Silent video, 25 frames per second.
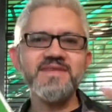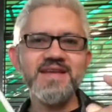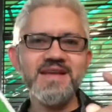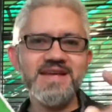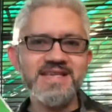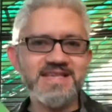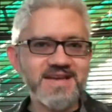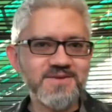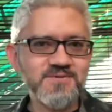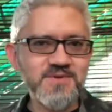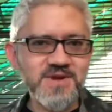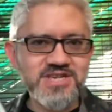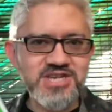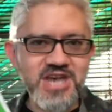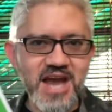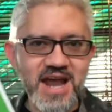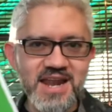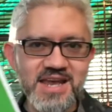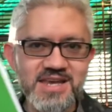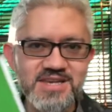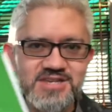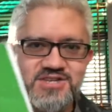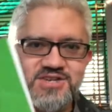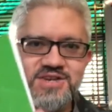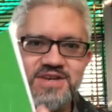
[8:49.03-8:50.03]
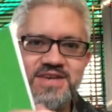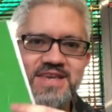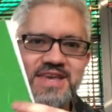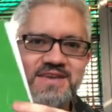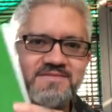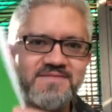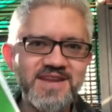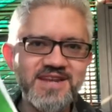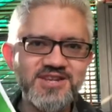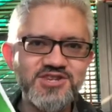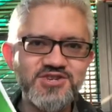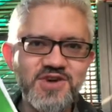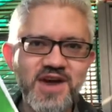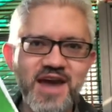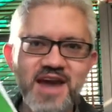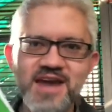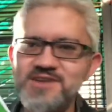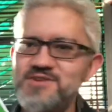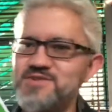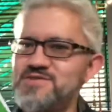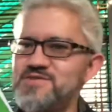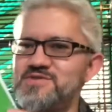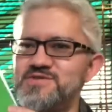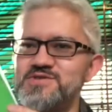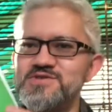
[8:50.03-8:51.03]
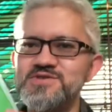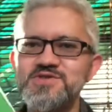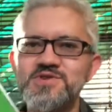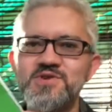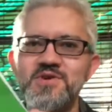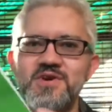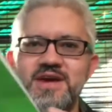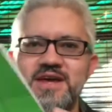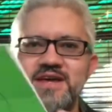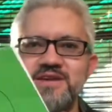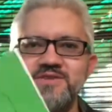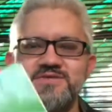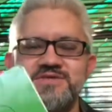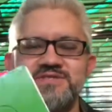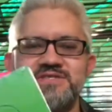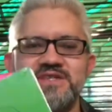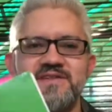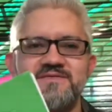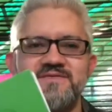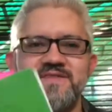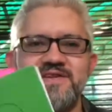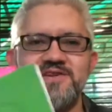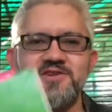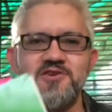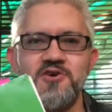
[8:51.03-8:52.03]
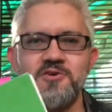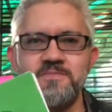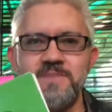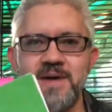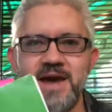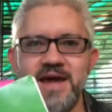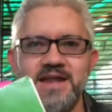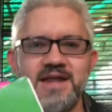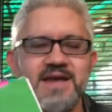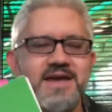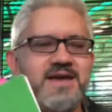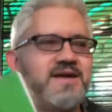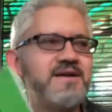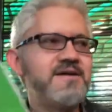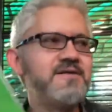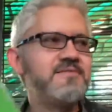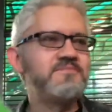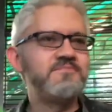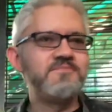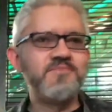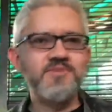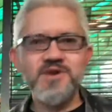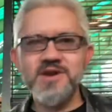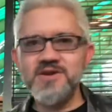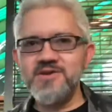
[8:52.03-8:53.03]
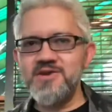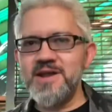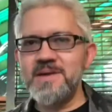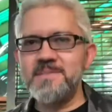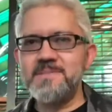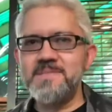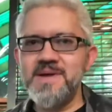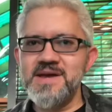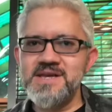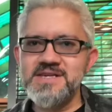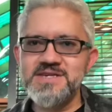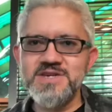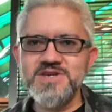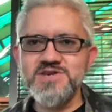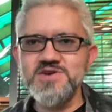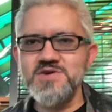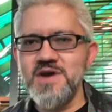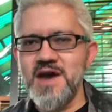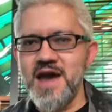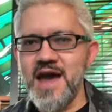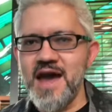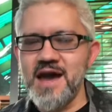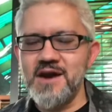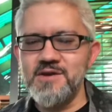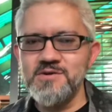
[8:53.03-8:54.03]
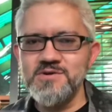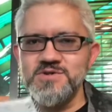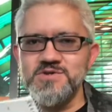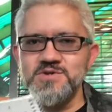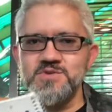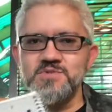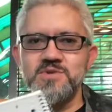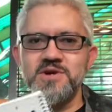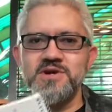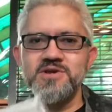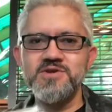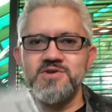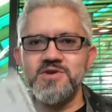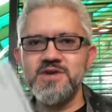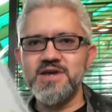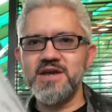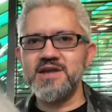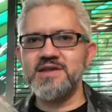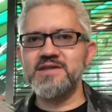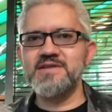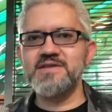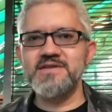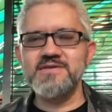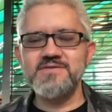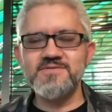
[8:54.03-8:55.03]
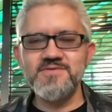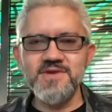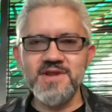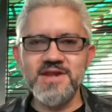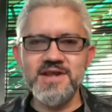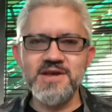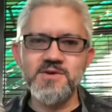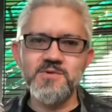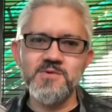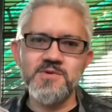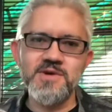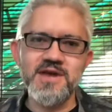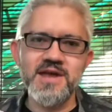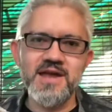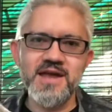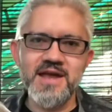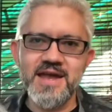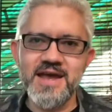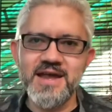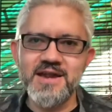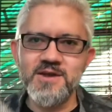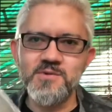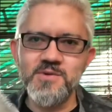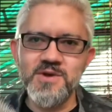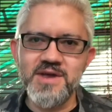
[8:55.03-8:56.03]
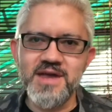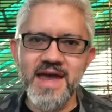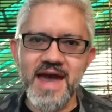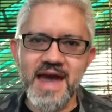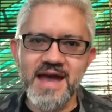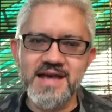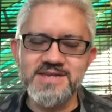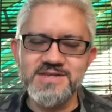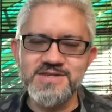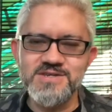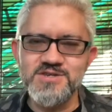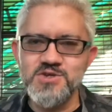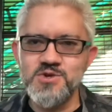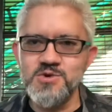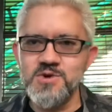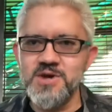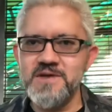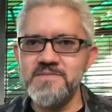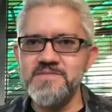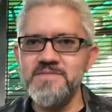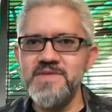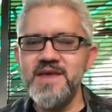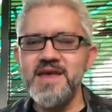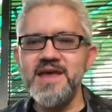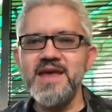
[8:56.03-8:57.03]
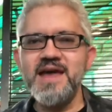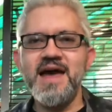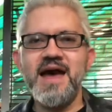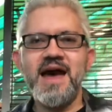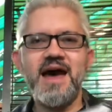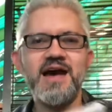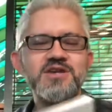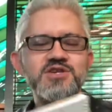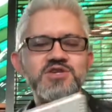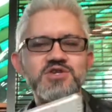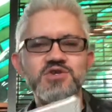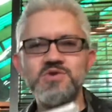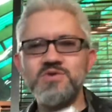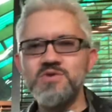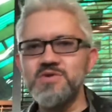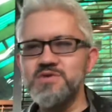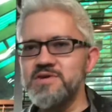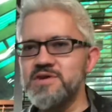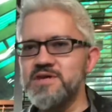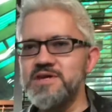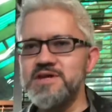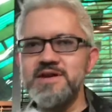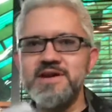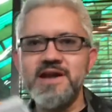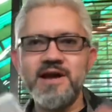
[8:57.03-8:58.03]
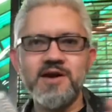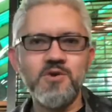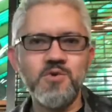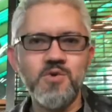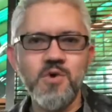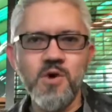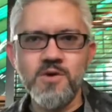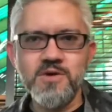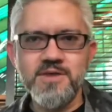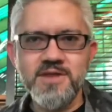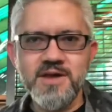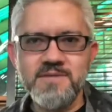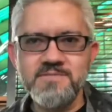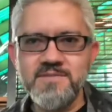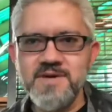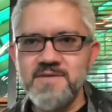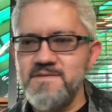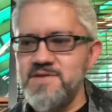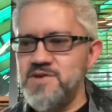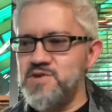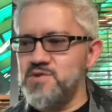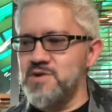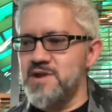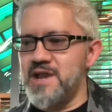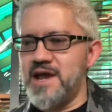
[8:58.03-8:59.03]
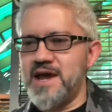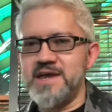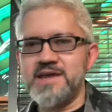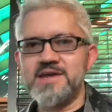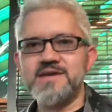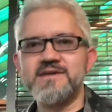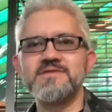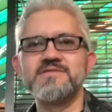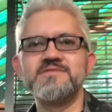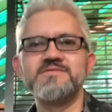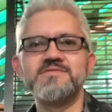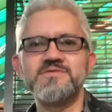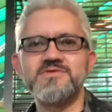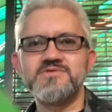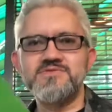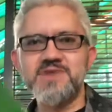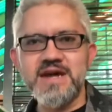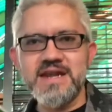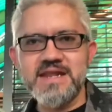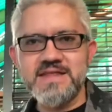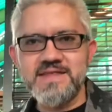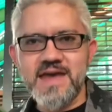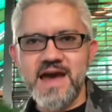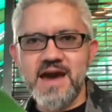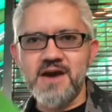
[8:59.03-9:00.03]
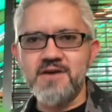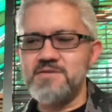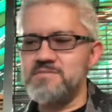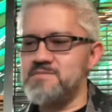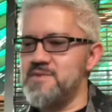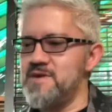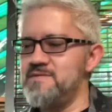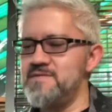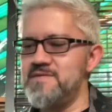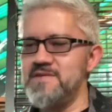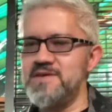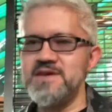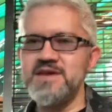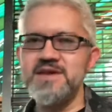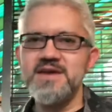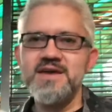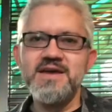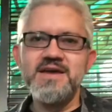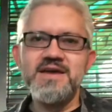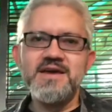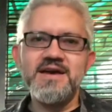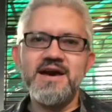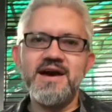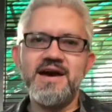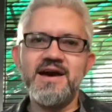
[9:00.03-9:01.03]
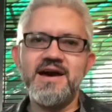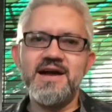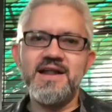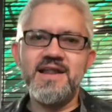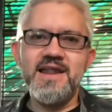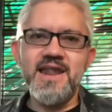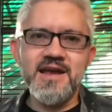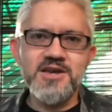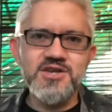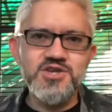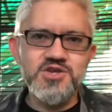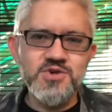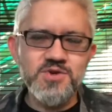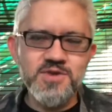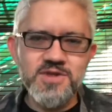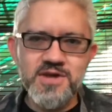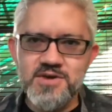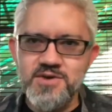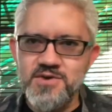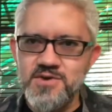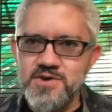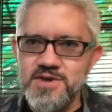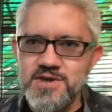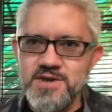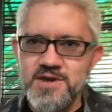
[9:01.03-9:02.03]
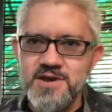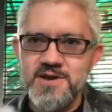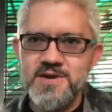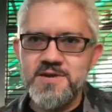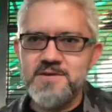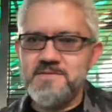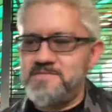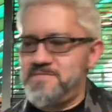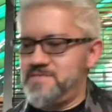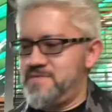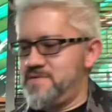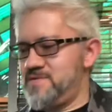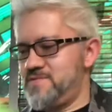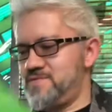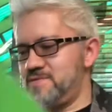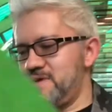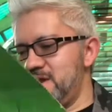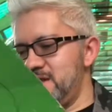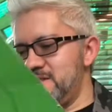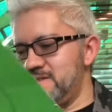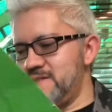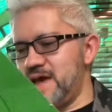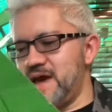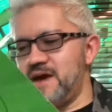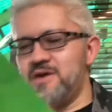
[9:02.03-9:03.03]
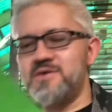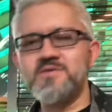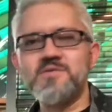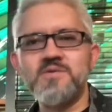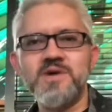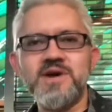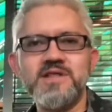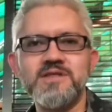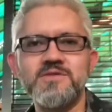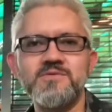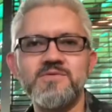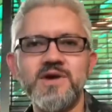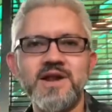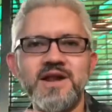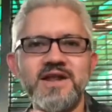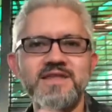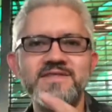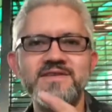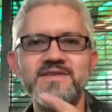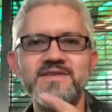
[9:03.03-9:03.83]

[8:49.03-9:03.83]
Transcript: it's a quick challenge. Give it a try. You know, just go get yourself a notepad. Put it on a place in your house where you can really get quick access to it. As you hear a quote that maybe you like, write it down. Maybe a lecture that you hear, write it down. What are